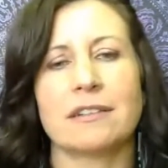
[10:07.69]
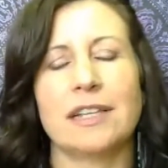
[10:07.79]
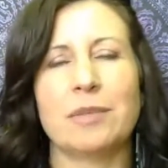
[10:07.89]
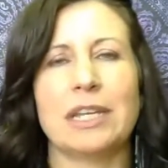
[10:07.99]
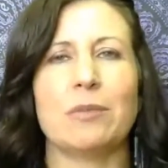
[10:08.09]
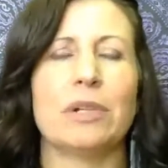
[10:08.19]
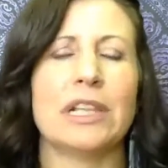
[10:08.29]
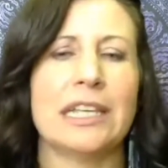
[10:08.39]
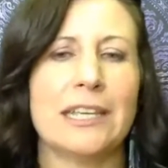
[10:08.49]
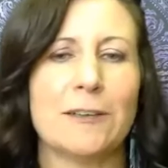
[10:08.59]
limiting
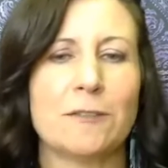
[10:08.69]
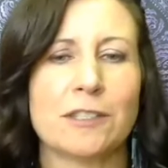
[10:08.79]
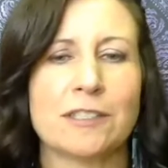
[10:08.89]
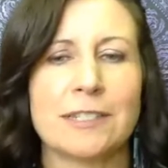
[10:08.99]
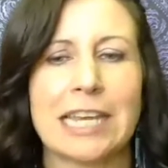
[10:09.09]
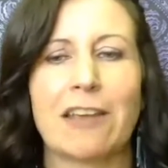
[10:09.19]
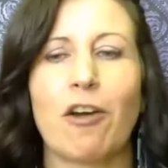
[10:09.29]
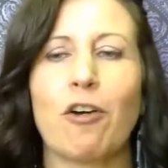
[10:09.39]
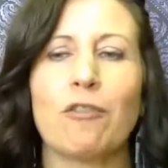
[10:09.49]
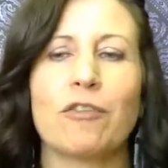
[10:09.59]
beliefs
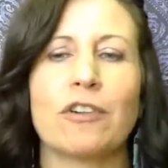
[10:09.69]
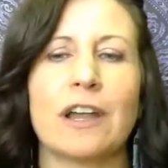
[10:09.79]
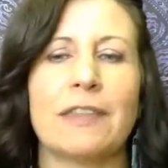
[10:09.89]
take over,